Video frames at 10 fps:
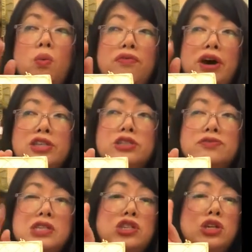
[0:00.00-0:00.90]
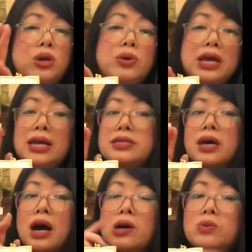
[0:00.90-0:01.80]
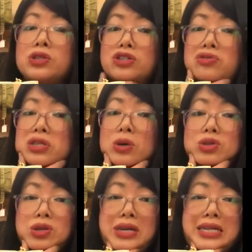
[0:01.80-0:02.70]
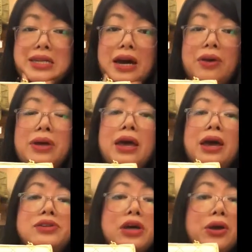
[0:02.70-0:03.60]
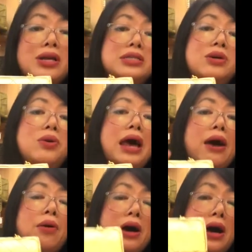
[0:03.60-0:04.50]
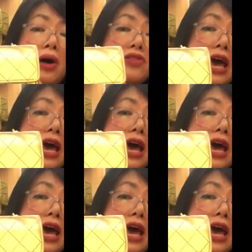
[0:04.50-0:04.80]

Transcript: version of this two years ago, which she sold two years ago. It's only until now I was